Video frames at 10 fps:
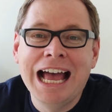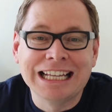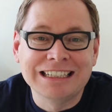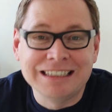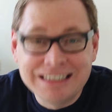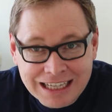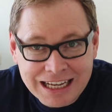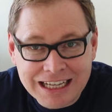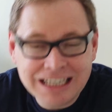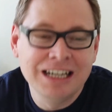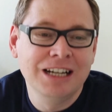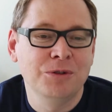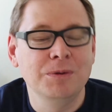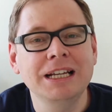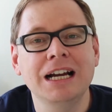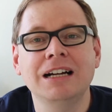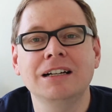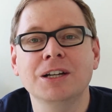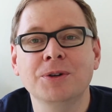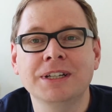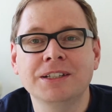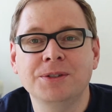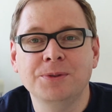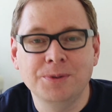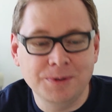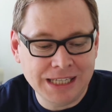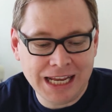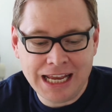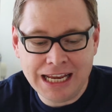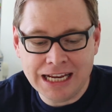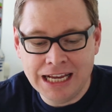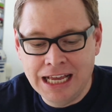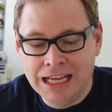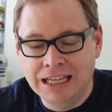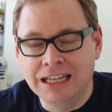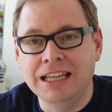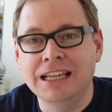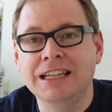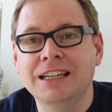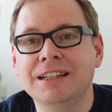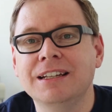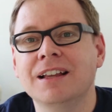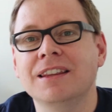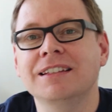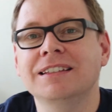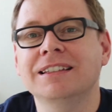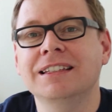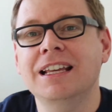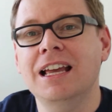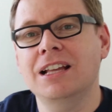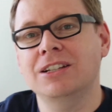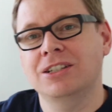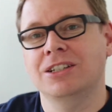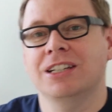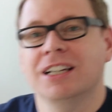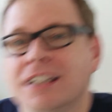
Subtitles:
And today we are going to take another sketch